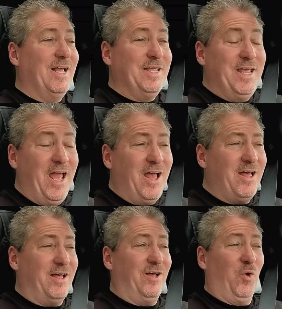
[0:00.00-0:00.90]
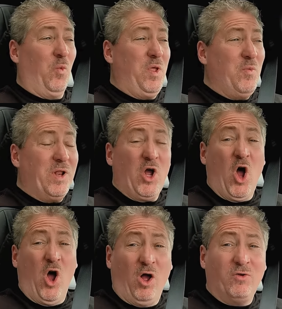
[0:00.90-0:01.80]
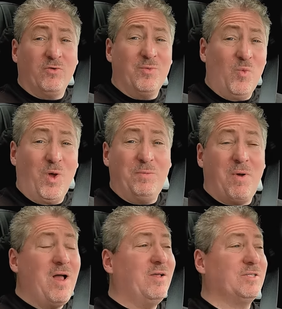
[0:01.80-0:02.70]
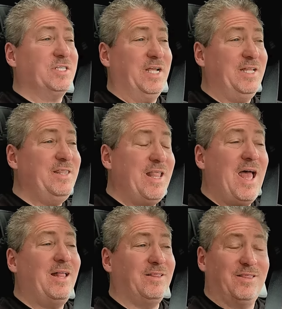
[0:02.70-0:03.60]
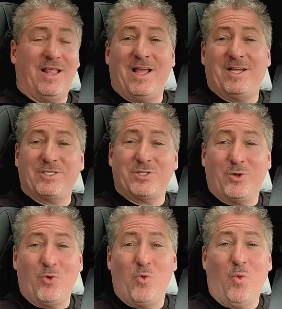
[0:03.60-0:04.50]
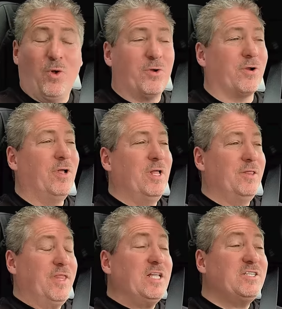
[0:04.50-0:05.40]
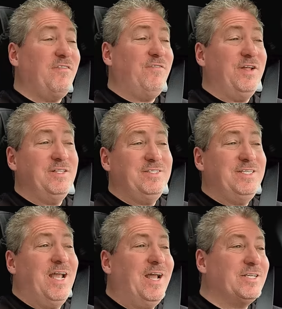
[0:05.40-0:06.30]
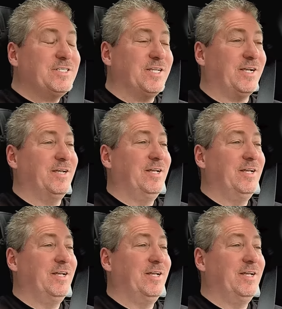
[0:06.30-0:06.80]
Yeah, we went 101 miles in that last quarter. That's fantastic.